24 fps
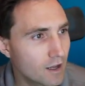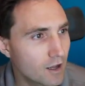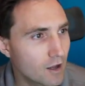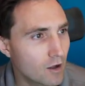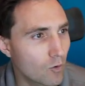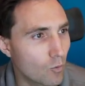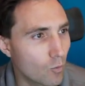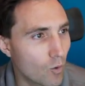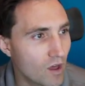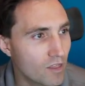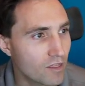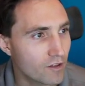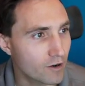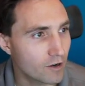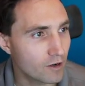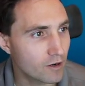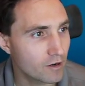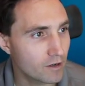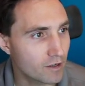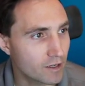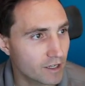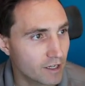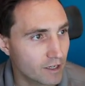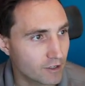Weather,
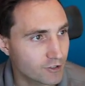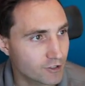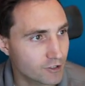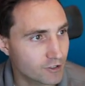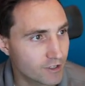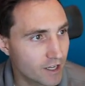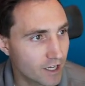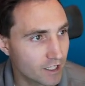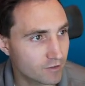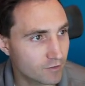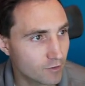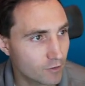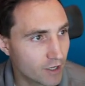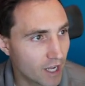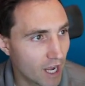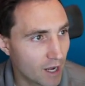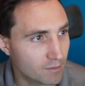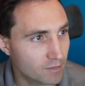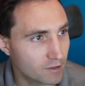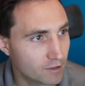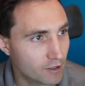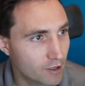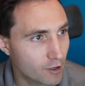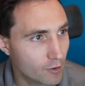here's your next
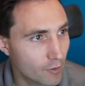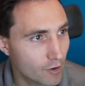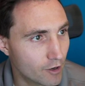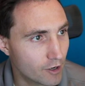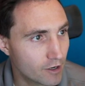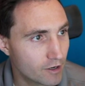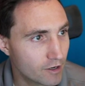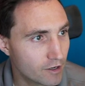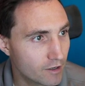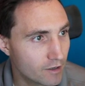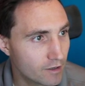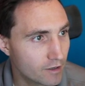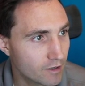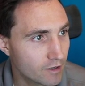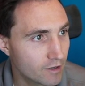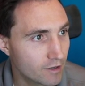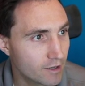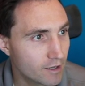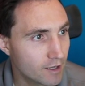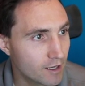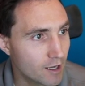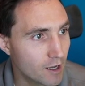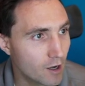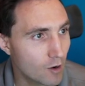vocabulary word.
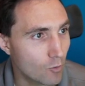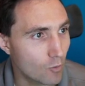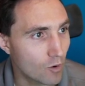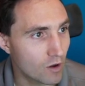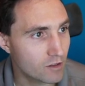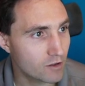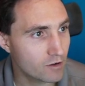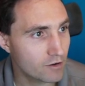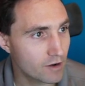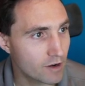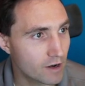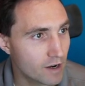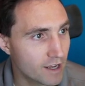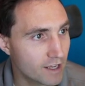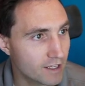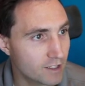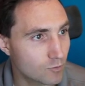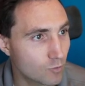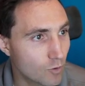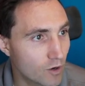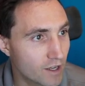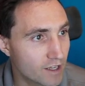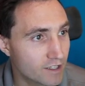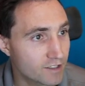Weather is
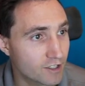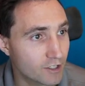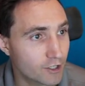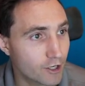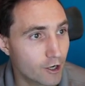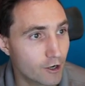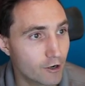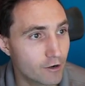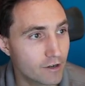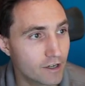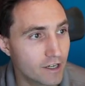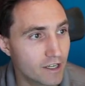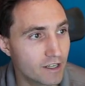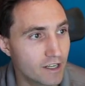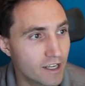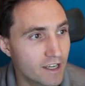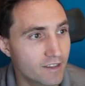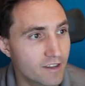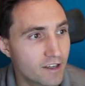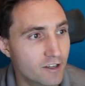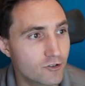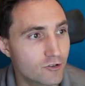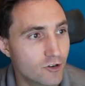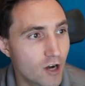what is occurring in
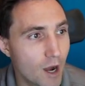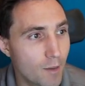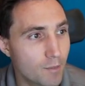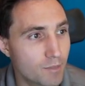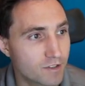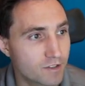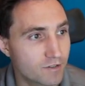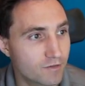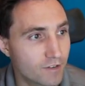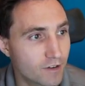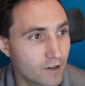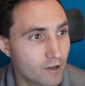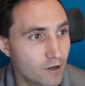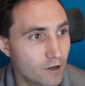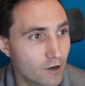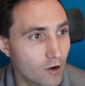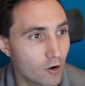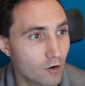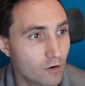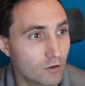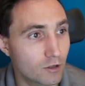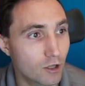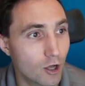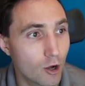the troposphere
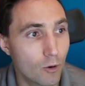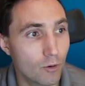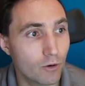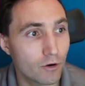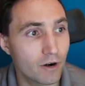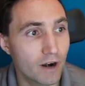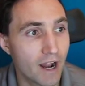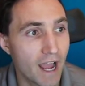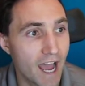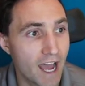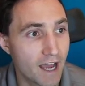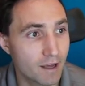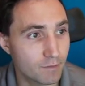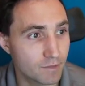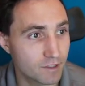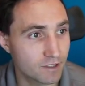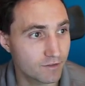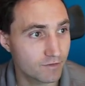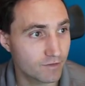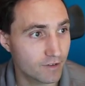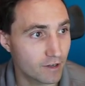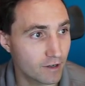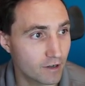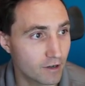or lower
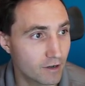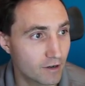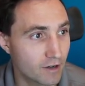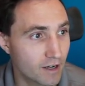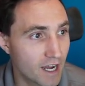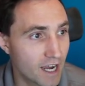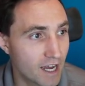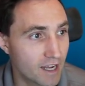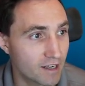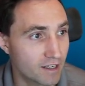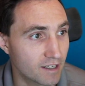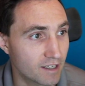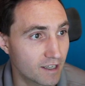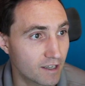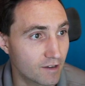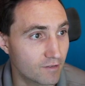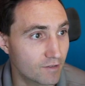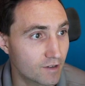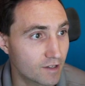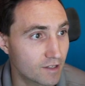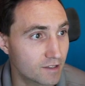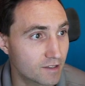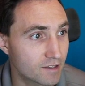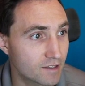atmosphere at a
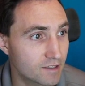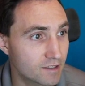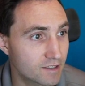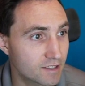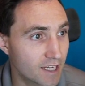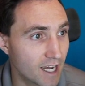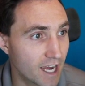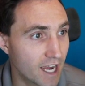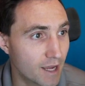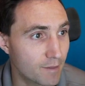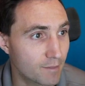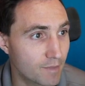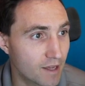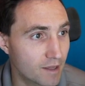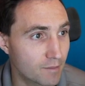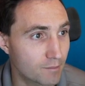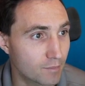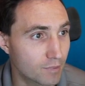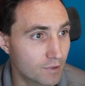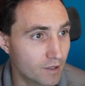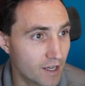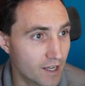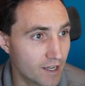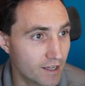given time and
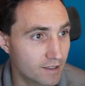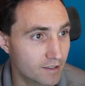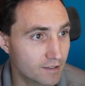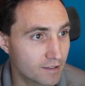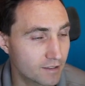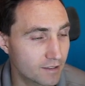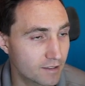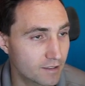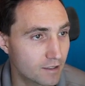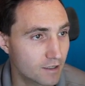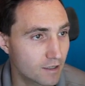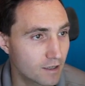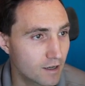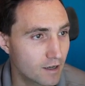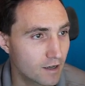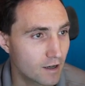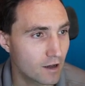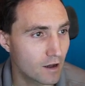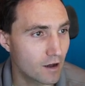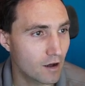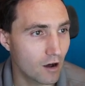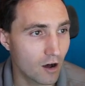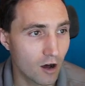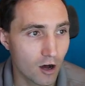place.
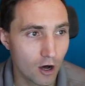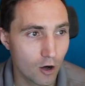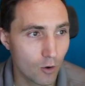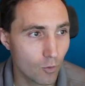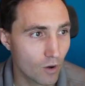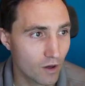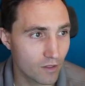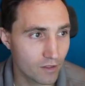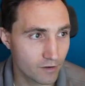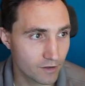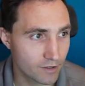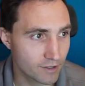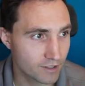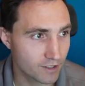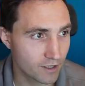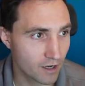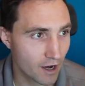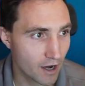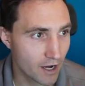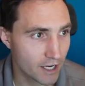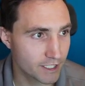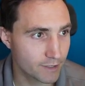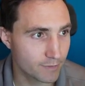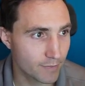All weather is
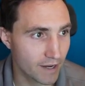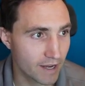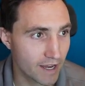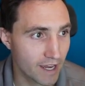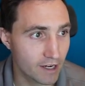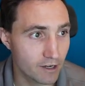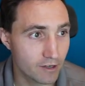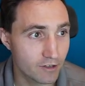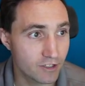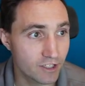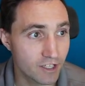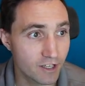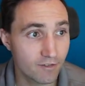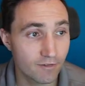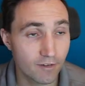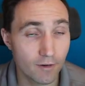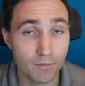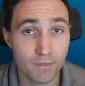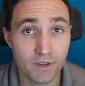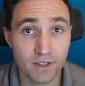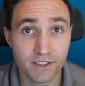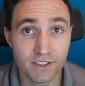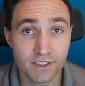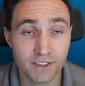caused by energy from
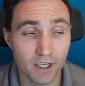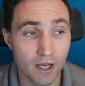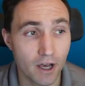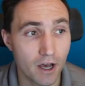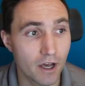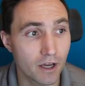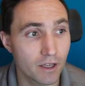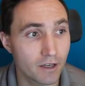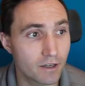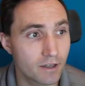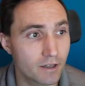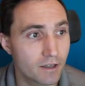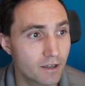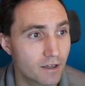the sun.